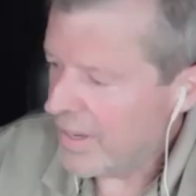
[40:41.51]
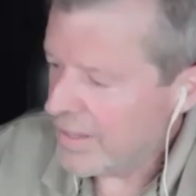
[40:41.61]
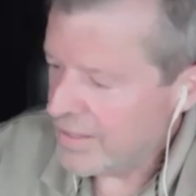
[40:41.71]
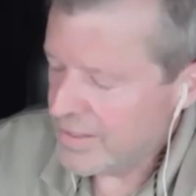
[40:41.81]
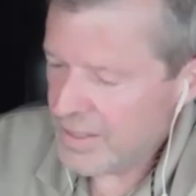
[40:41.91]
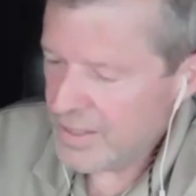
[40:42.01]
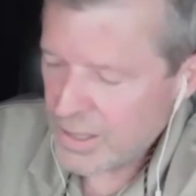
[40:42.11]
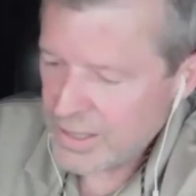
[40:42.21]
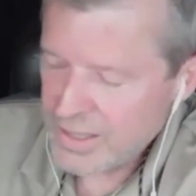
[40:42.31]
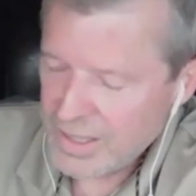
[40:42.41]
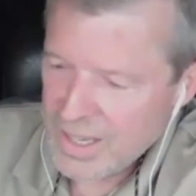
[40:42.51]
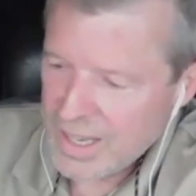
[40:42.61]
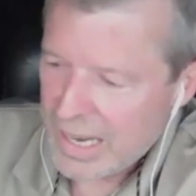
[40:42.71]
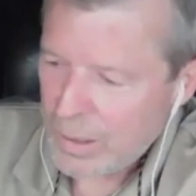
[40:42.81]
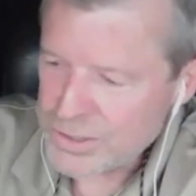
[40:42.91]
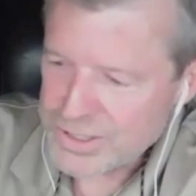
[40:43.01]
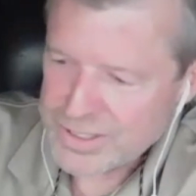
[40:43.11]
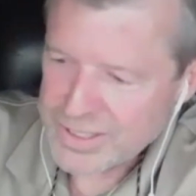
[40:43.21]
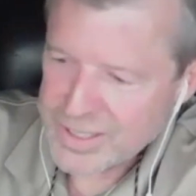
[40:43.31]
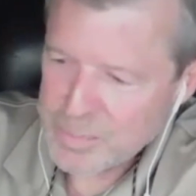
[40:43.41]
I didn't think, I was just
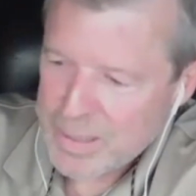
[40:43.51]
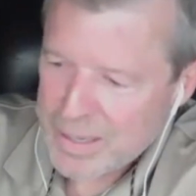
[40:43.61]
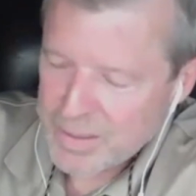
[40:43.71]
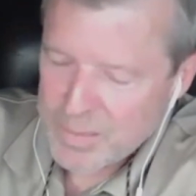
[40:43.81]
thinking about